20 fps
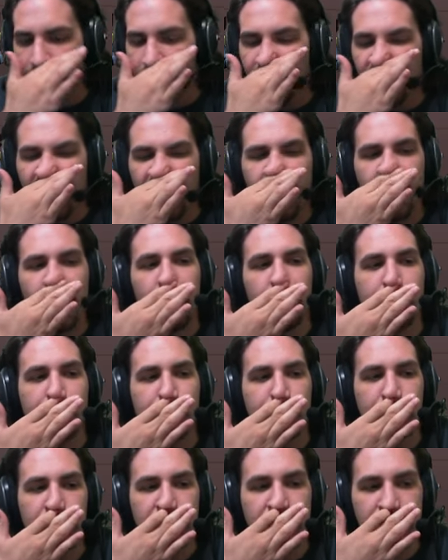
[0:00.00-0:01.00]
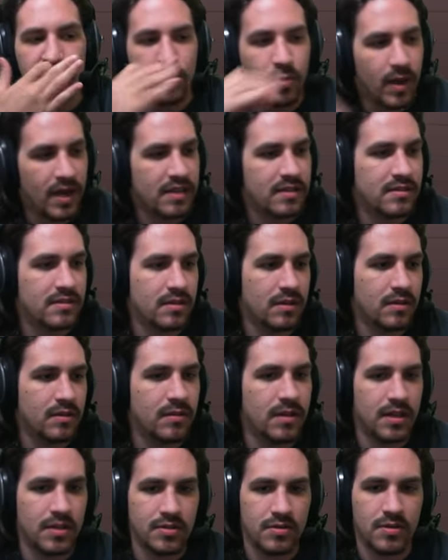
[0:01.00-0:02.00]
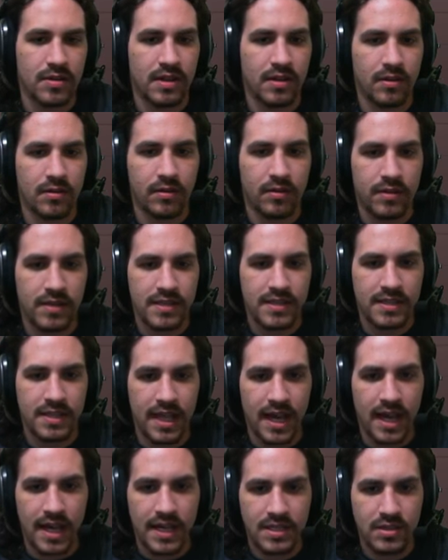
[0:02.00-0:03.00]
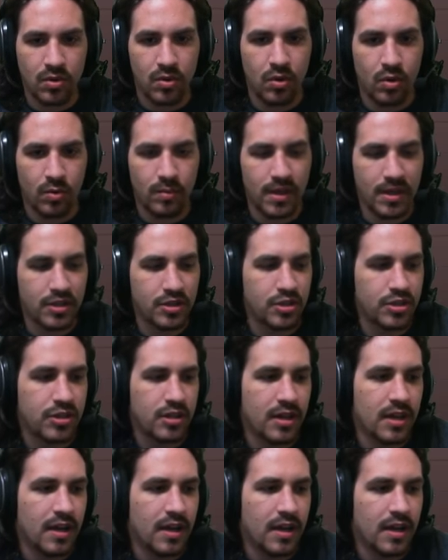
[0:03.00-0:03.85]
Um, doing this quest needs you to kill these guys a whole bunch.